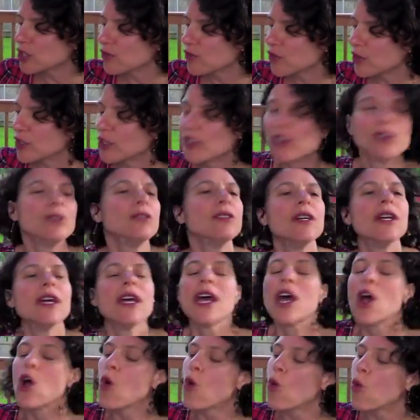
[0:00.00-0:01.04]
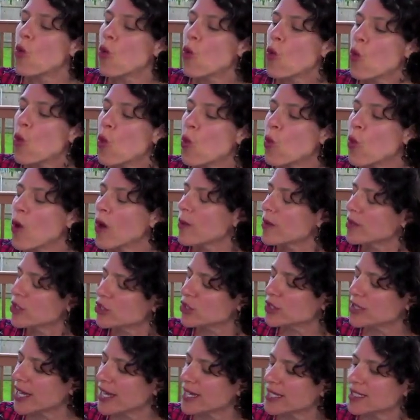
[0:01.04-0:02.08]
for you. What would you
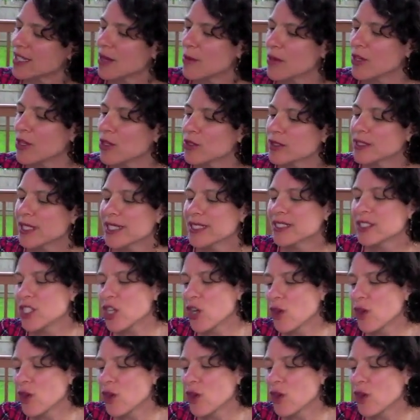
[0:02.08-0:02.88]
say to somebody who says,